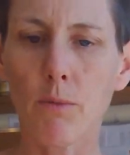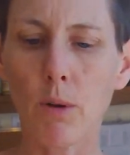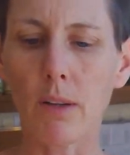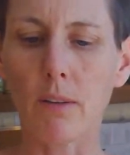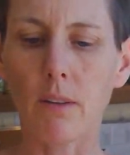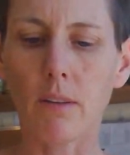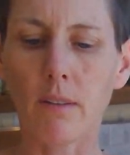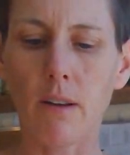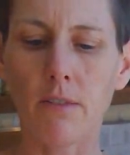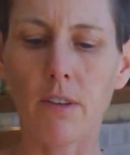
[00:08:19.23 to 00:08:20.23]
is
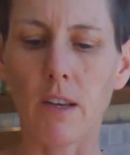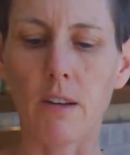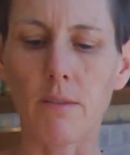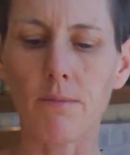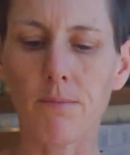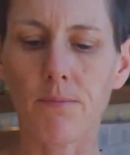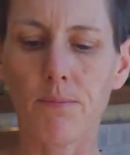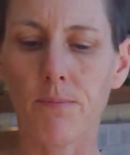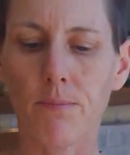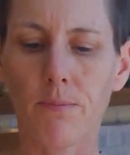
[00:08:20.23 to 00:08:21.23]
stuffed in,
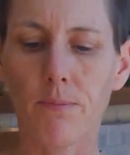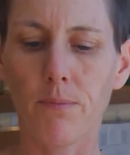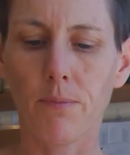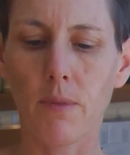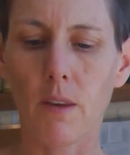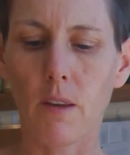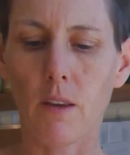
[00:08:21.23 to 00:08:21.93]
you